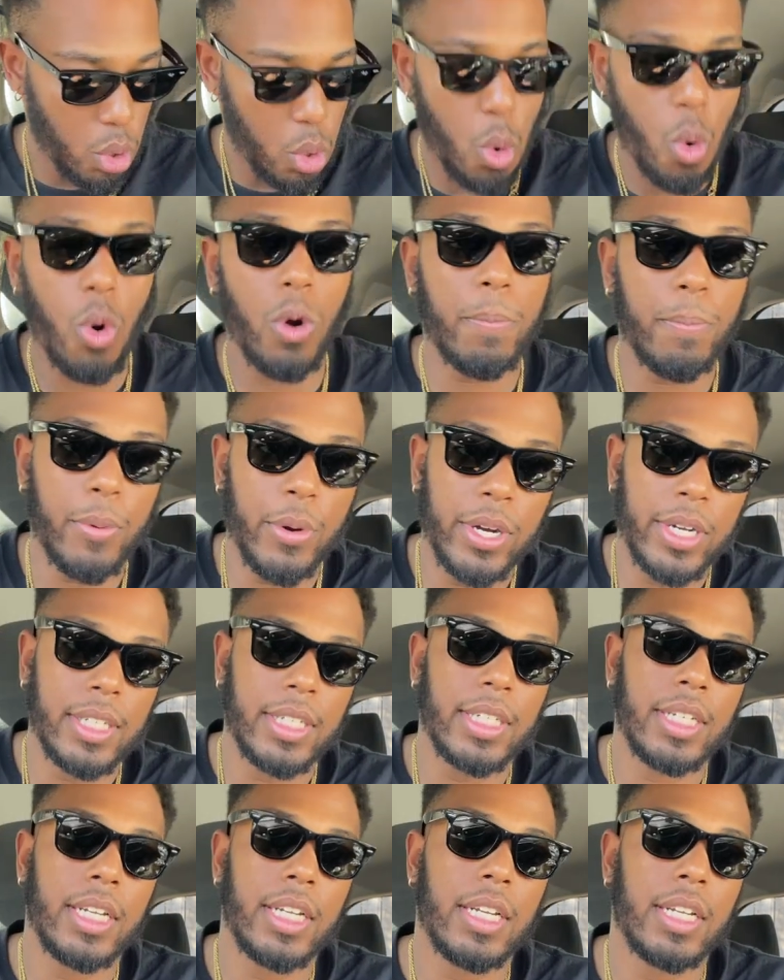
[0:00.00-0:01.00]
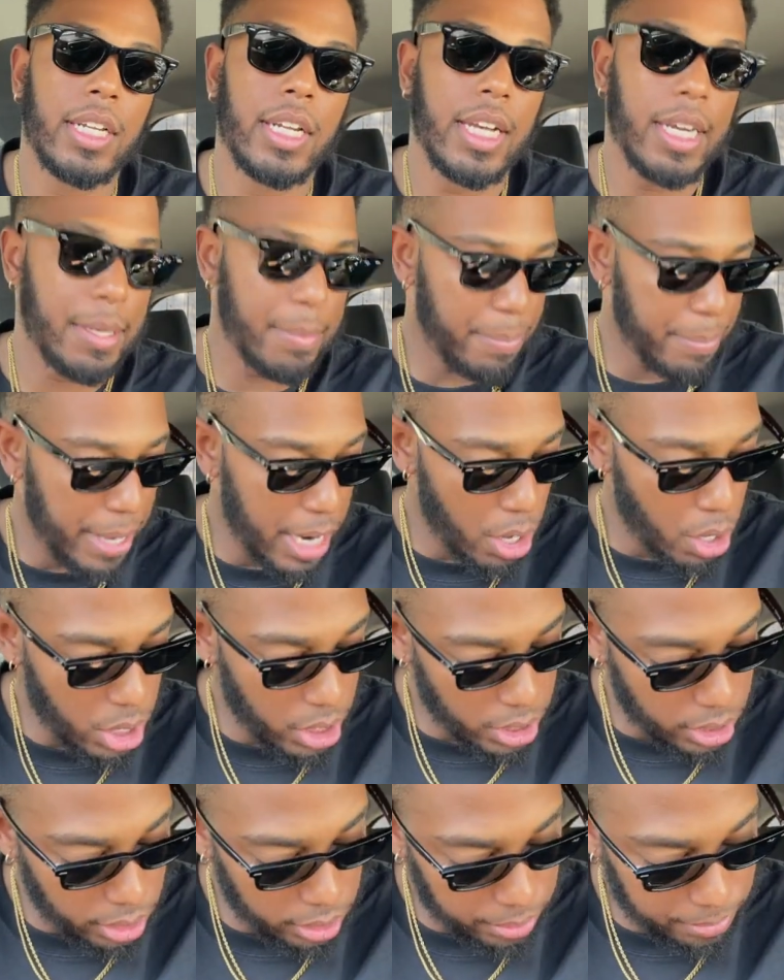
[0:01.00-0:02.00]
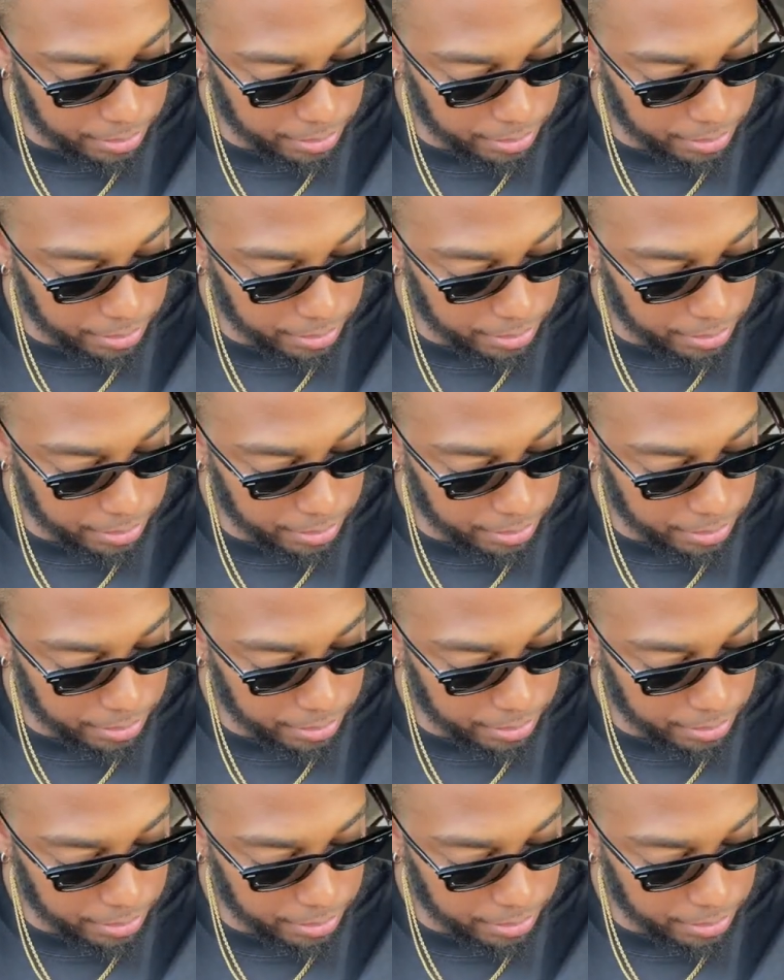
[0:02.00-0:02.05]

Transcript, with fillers: corporate America